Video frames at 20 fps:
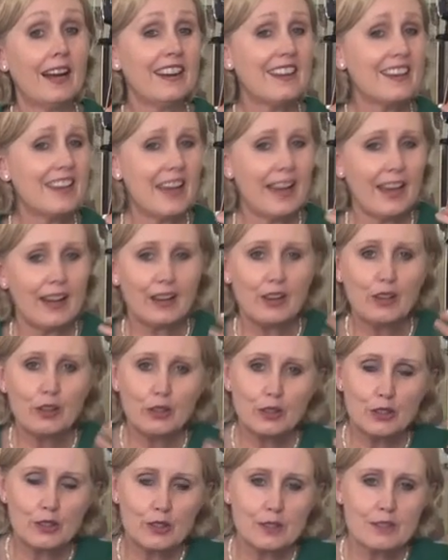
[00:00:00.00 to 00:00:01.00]
again you're
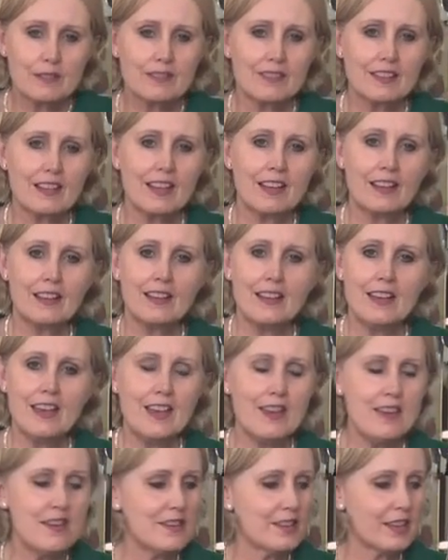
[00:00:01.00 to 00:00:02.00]
just
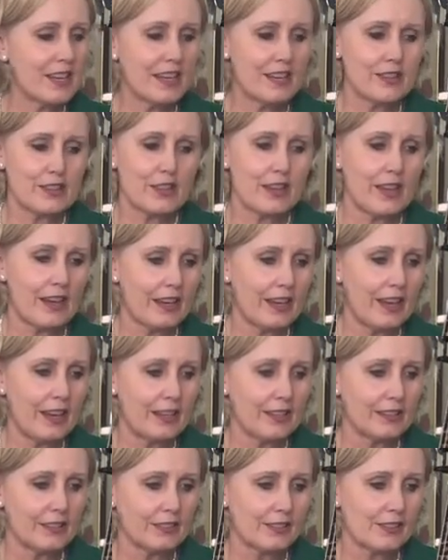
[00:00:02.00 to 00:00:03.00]
easing into that
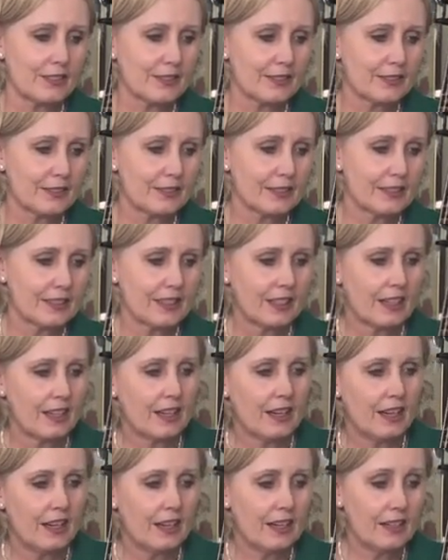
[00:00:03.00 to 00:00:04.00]
cadence.
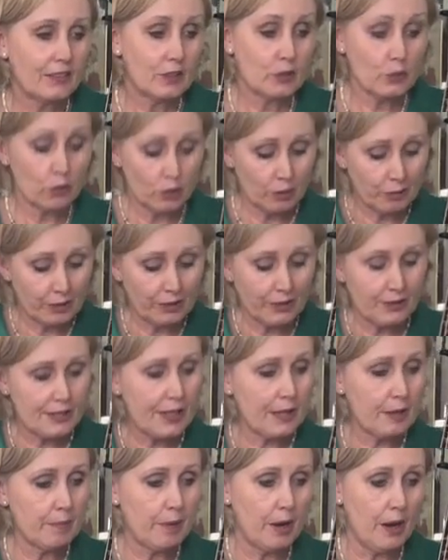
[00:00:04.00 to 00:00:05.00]
There's an ornament on the
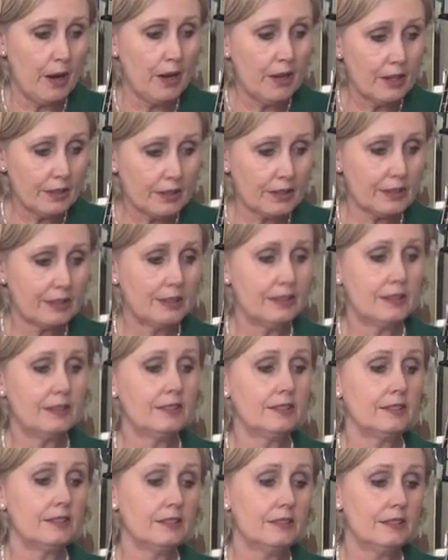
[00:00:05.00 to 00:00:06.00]
second part.
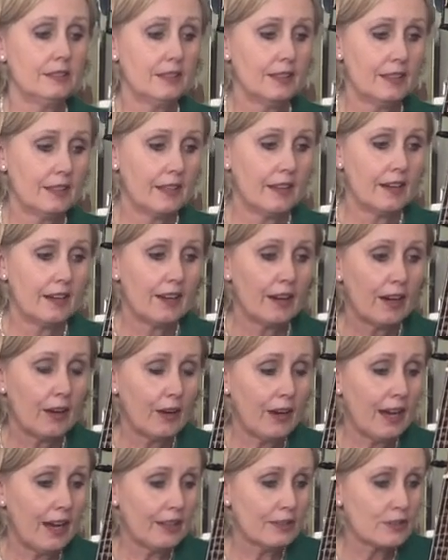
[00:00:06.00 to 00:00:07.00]

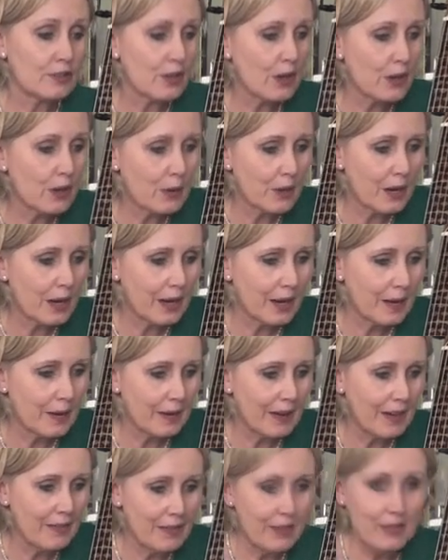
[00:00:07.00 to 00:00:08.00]
Okay, so
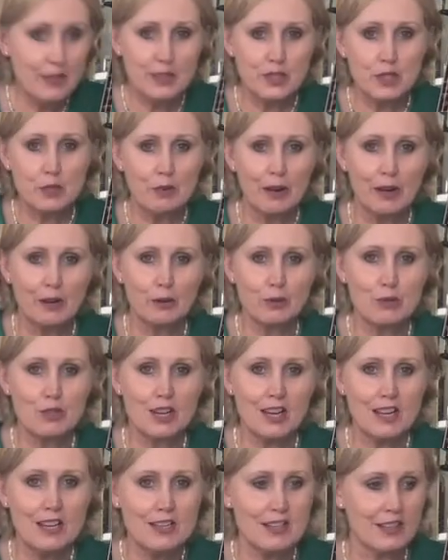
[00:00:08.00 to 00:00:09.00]
and then this is where it all
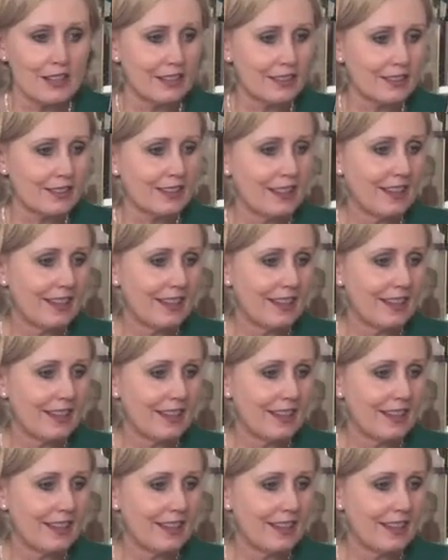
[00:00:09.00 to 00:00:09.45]
changes.